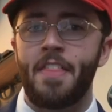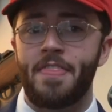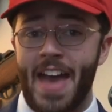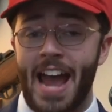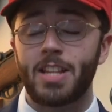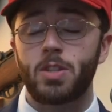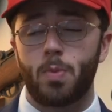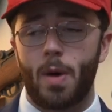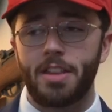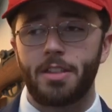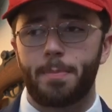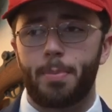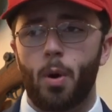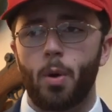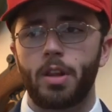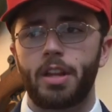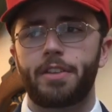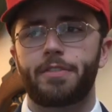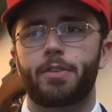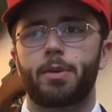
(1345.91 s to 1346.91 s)
That's why the
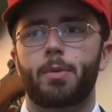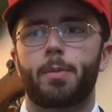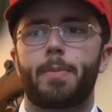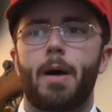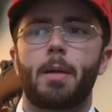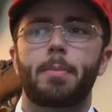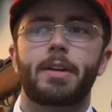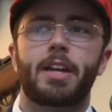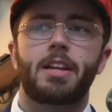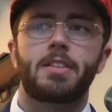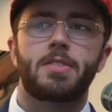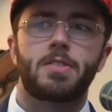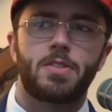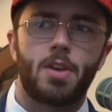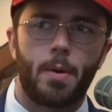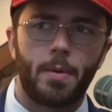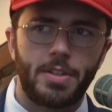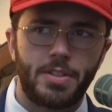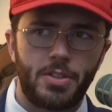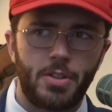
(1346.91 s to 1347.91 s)
polling for Republicans is
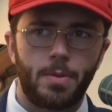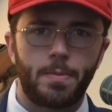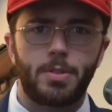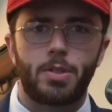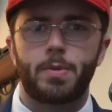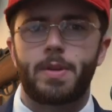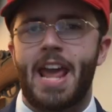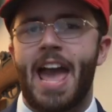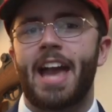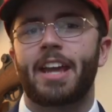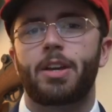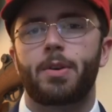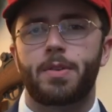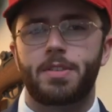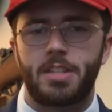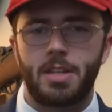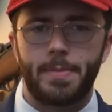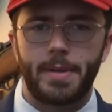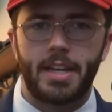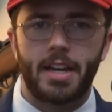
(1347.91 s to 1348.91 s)
always doomed to
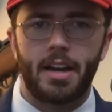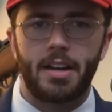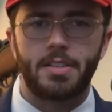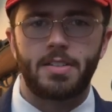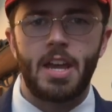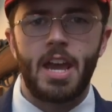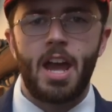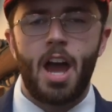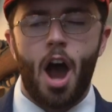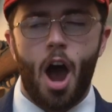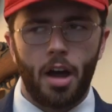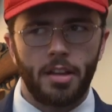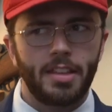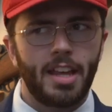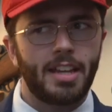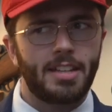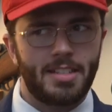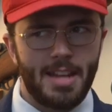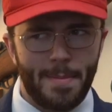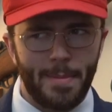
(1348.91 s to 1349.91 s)
inaccuracy because,
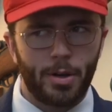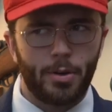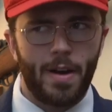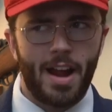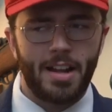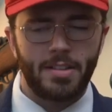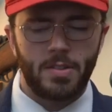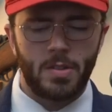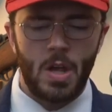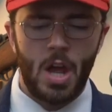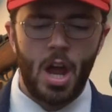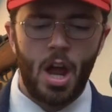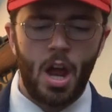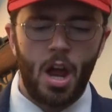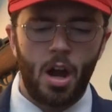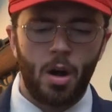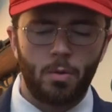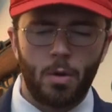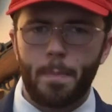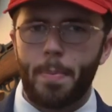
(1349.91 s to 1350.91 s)
unlike Democrats,
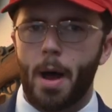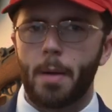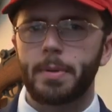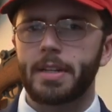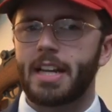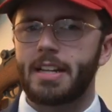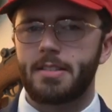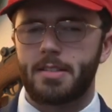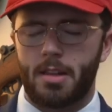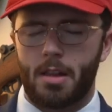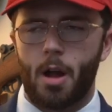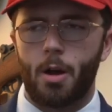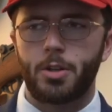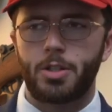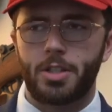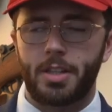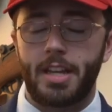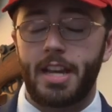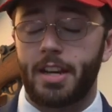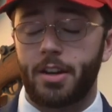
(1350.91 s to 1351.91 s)
Republicans
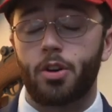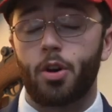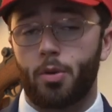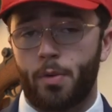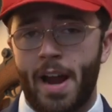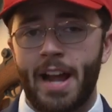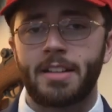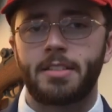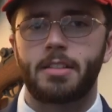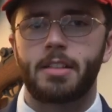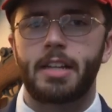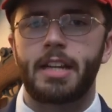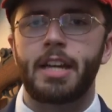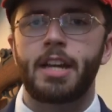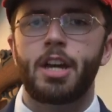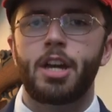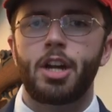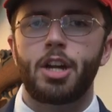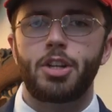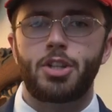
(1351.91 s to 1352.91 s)
largely and correctly
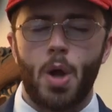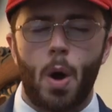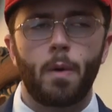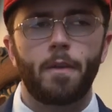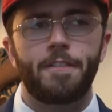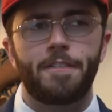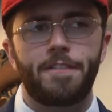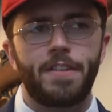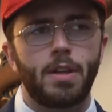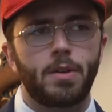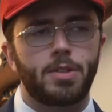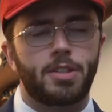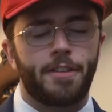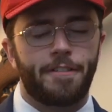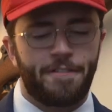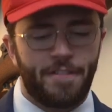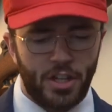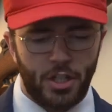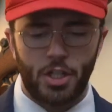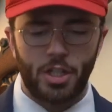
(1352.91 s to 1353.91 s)
don't feel
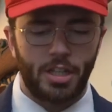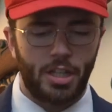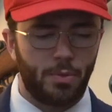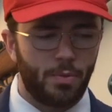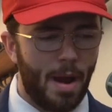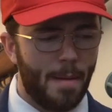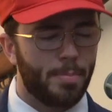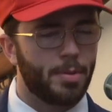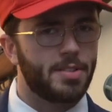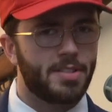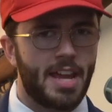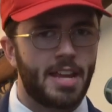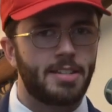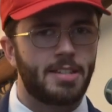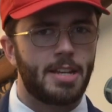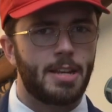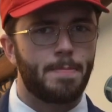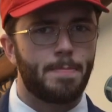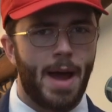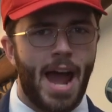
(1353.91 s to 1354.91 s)
sufficiently
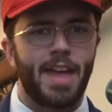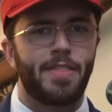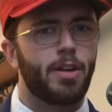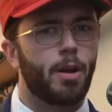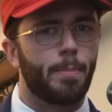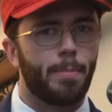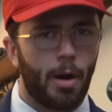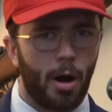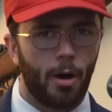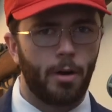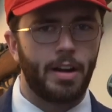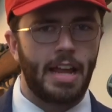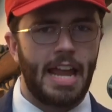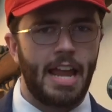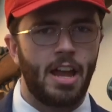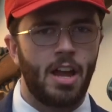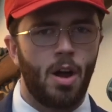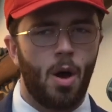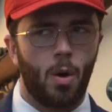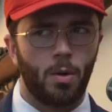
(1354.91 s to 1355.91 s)
represented by their party.
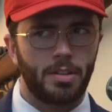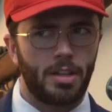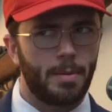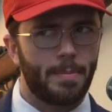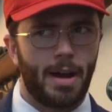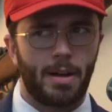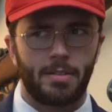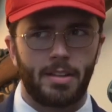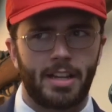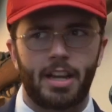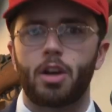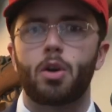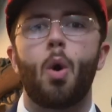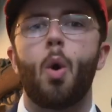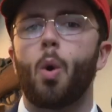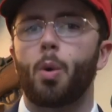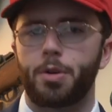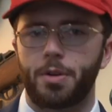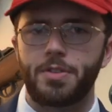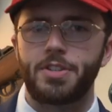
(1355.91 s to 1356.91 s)
Only about like a
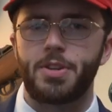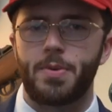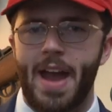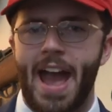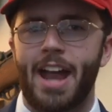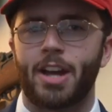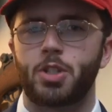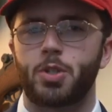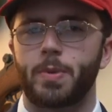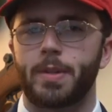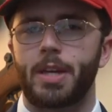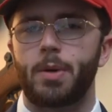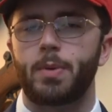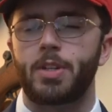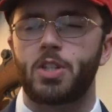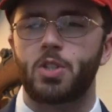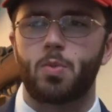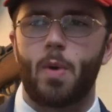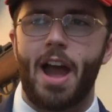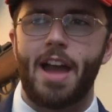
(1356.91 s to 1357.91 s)
quarter do, actually,
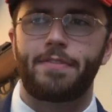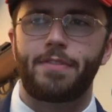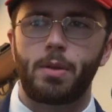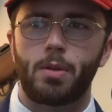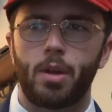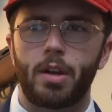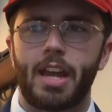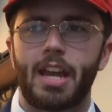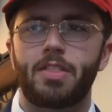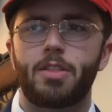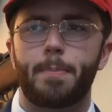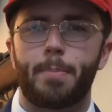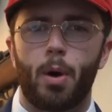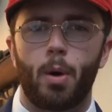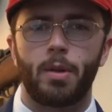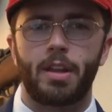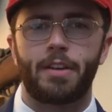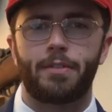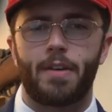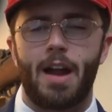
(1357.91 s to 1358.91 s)
which is why if you look at the
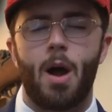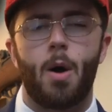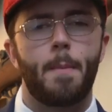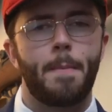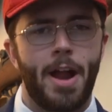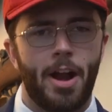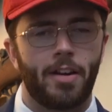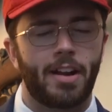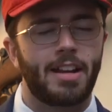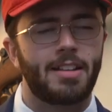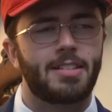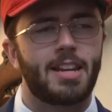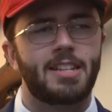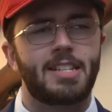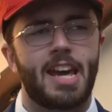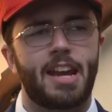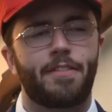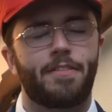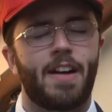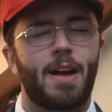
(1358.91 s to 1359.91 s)
polling for how Americans
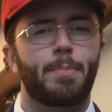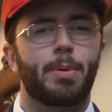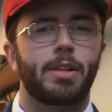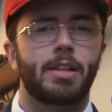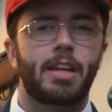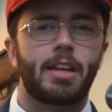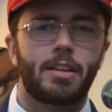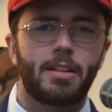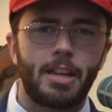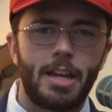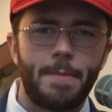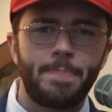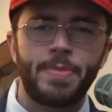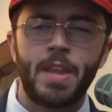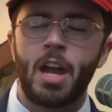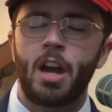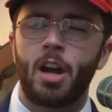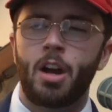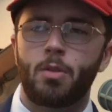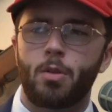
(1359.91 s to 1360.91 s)
identify politically,
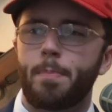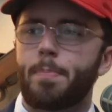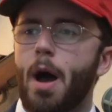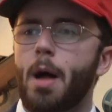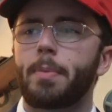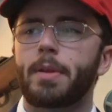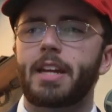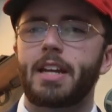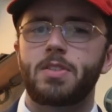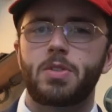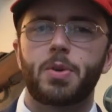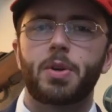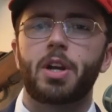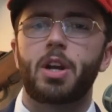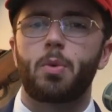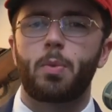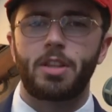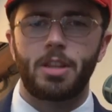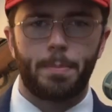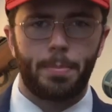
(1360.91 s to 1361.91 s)
Republicans are going
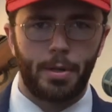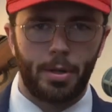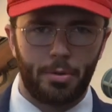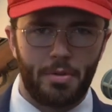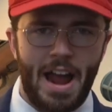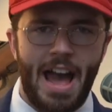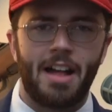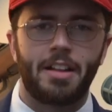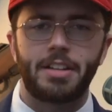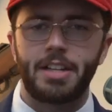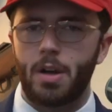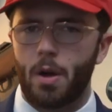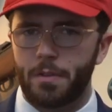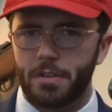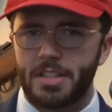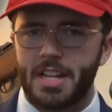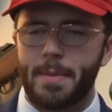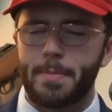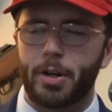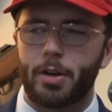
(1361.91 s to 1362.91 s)
to win the plurality
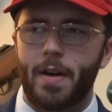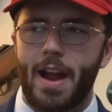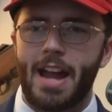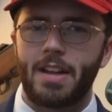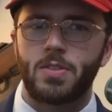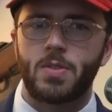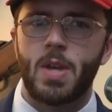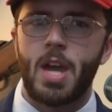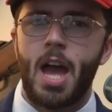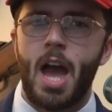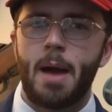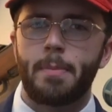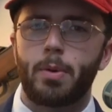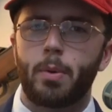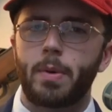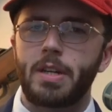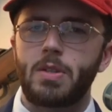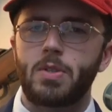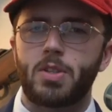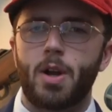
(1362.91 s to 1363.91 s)
over Democrats. But
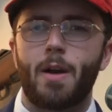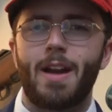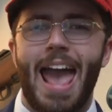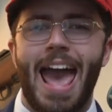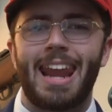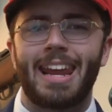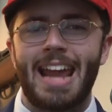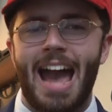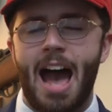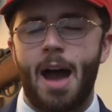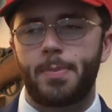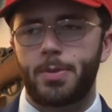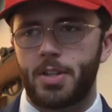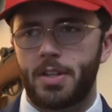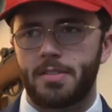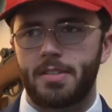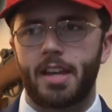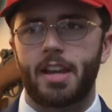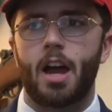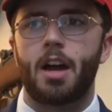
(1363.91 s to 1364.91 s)
when you start adding
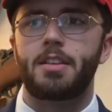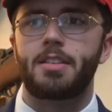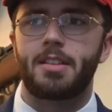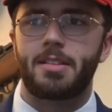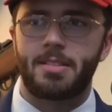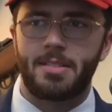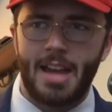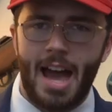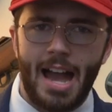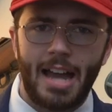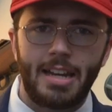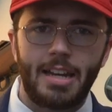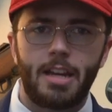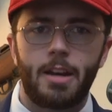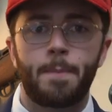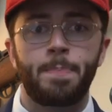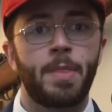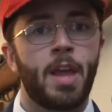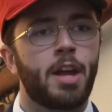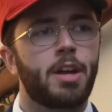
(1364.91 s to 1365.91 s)
options like
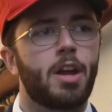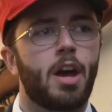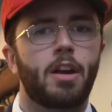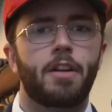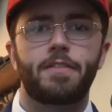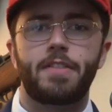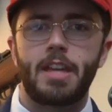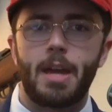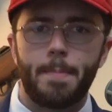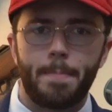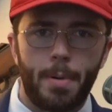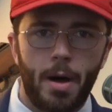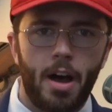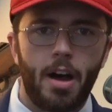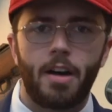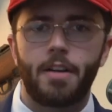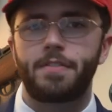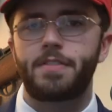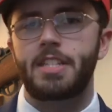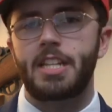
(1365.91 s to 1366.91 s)
undecided, none of the
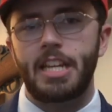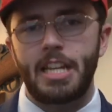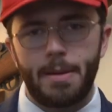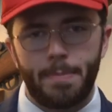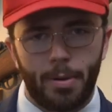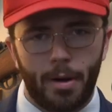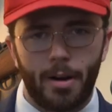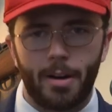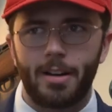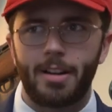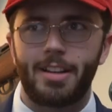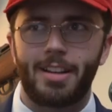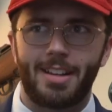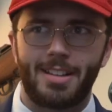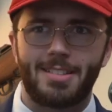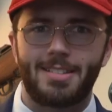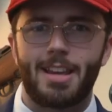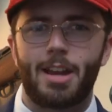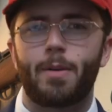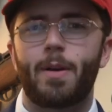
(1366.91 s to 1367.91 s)
above, Tea Party,
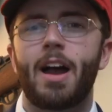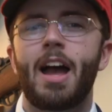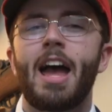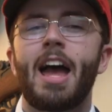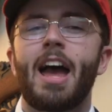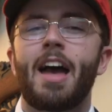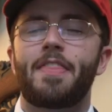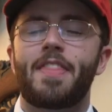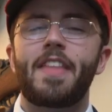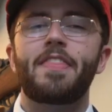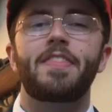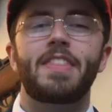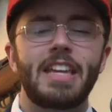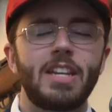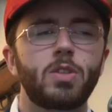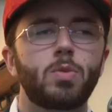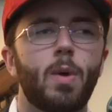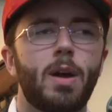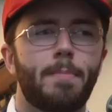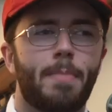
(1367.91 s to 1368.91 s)
etc., then
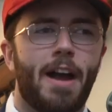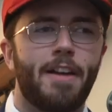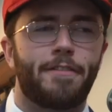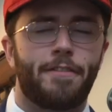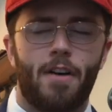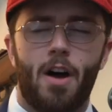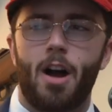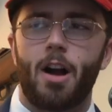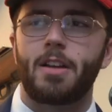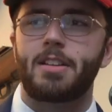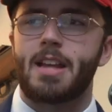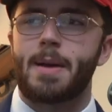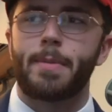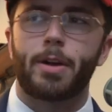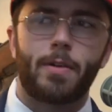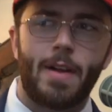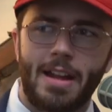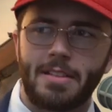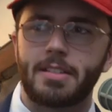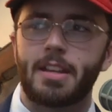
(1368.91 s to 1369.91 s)
these win by far.
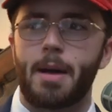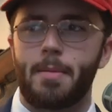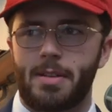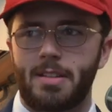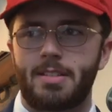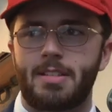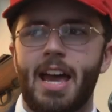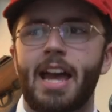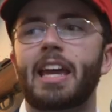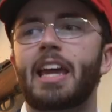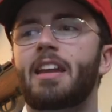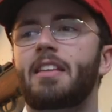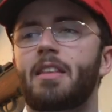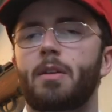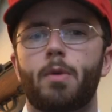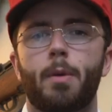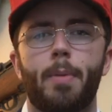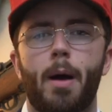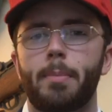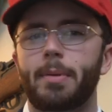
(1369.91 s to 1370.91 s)
Democrats come in second, and
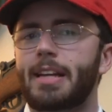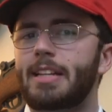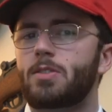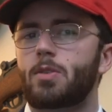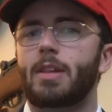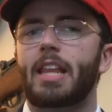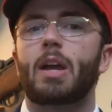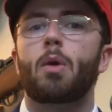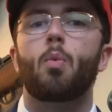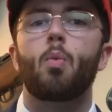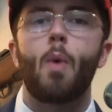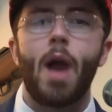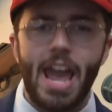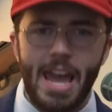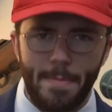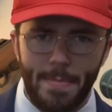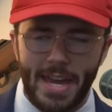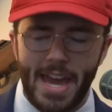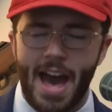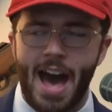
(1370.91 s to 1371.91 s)
then Republicans are like
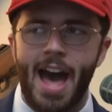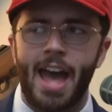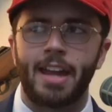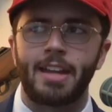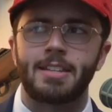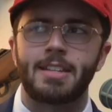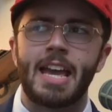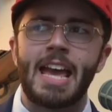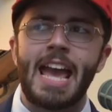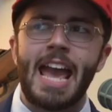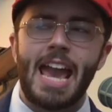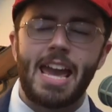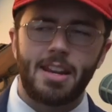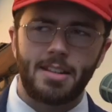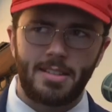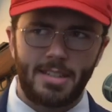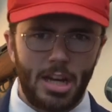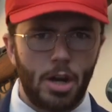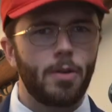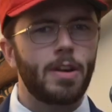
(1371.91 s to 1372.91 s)
way behind. And a
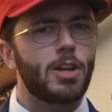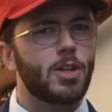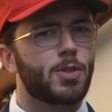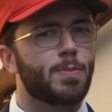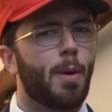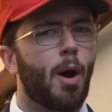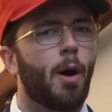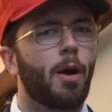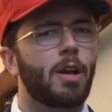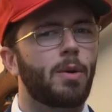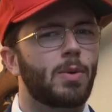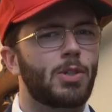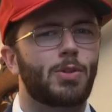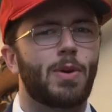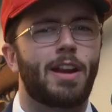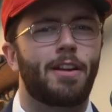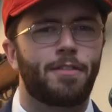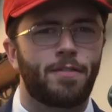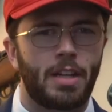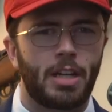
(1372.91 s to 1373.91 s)
serious party would
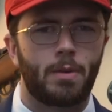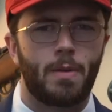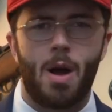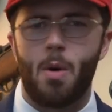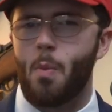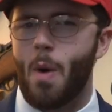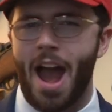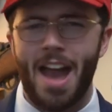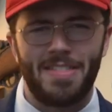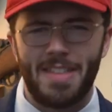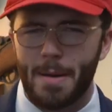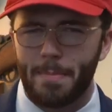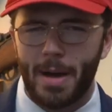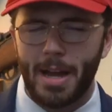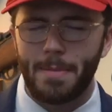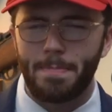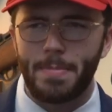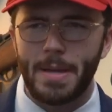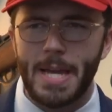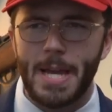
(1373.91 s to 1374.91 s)
try to figure out why that
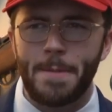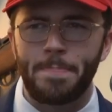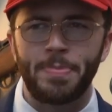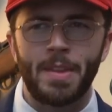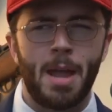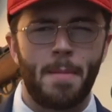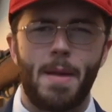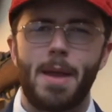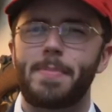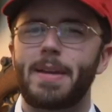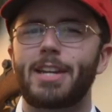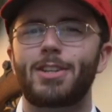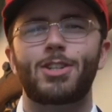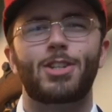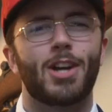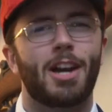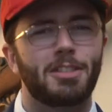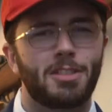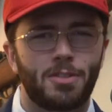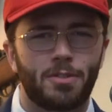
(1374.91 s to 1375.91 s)
might be, maybe
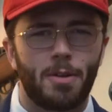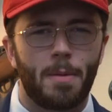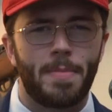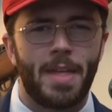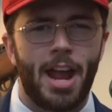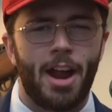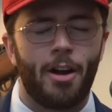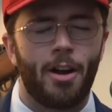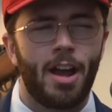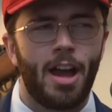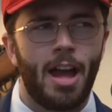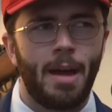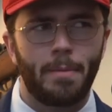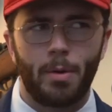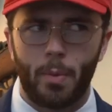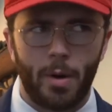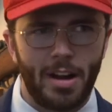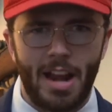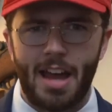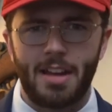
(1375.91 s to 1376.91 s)
adjust from there.
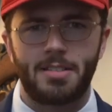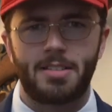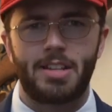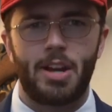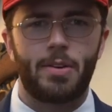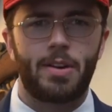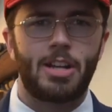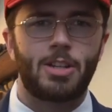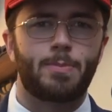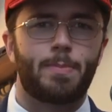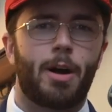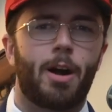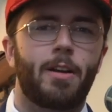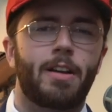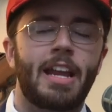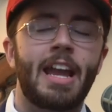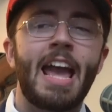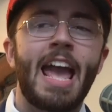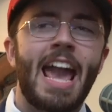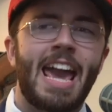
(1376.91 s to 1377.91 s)
But we're not a serious
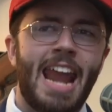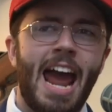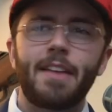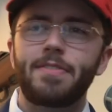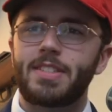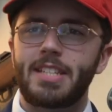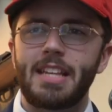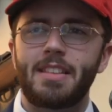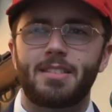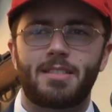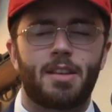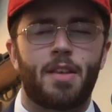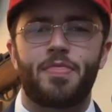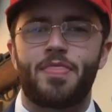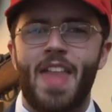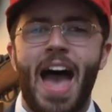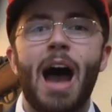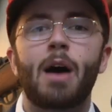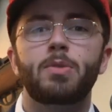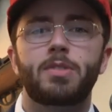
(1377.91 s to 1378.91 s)
party. And I've seen this a
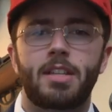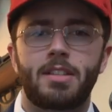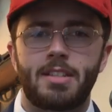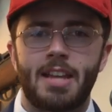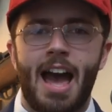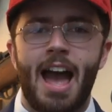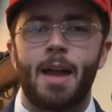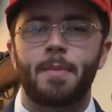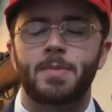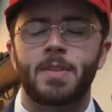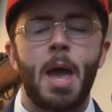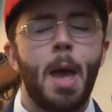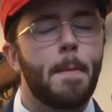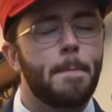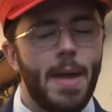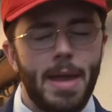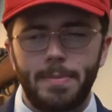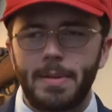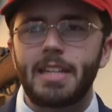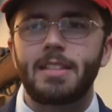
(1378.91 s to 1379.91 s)
thousand times.
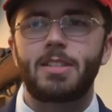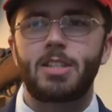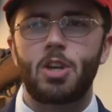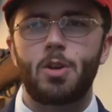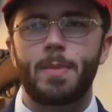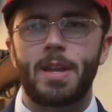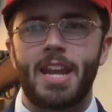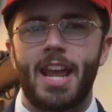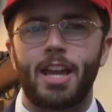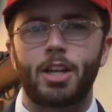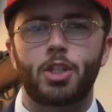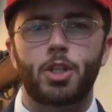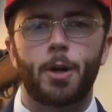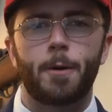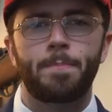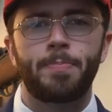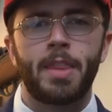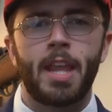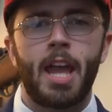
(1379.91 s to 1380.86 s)
Maybe it's human nature.